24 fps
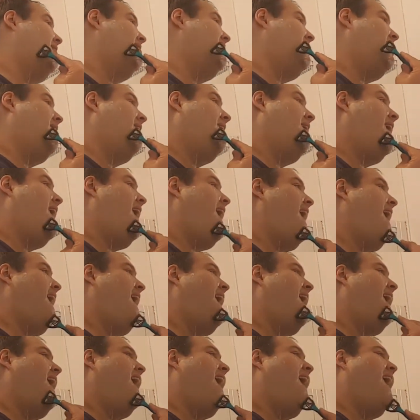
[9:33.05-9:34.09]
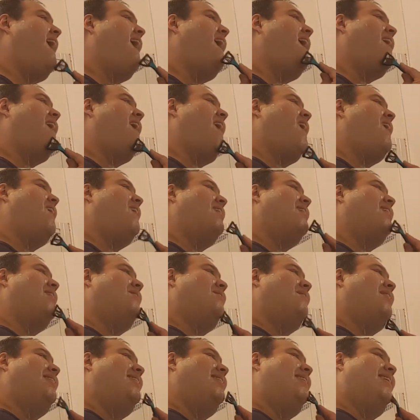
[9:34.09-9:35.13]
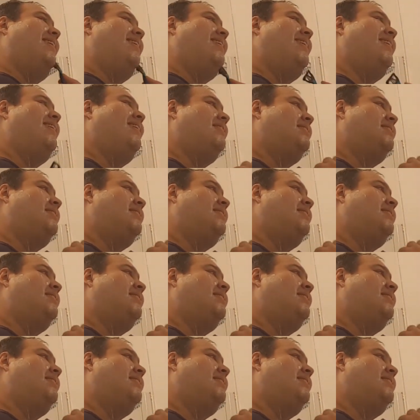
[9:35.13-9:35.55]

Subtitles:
So, no, I recommended.